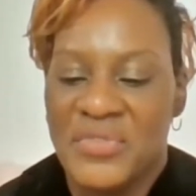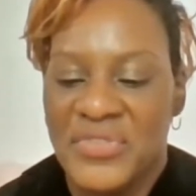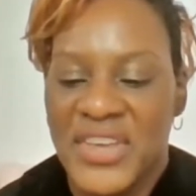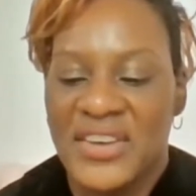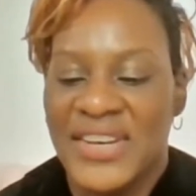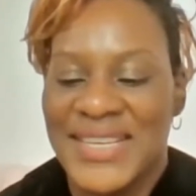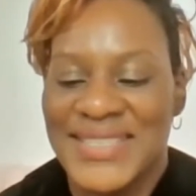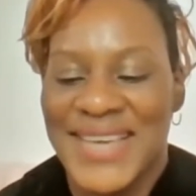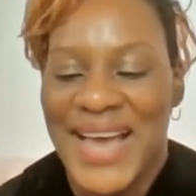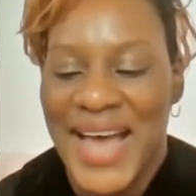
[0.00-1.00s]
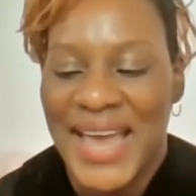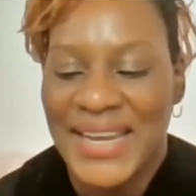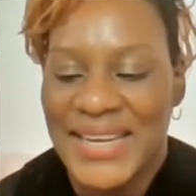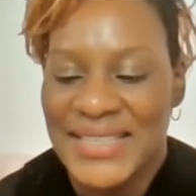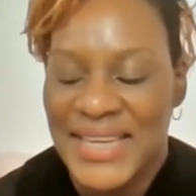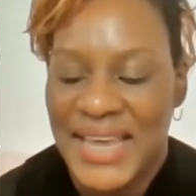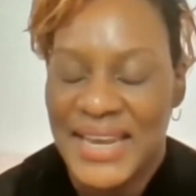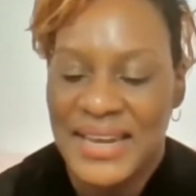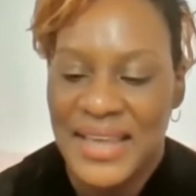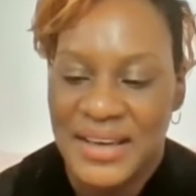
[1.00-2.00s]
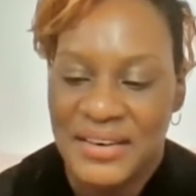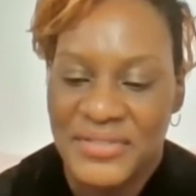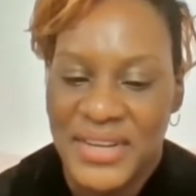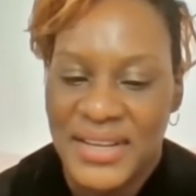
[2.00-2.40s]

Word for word: revealed his kindness and love,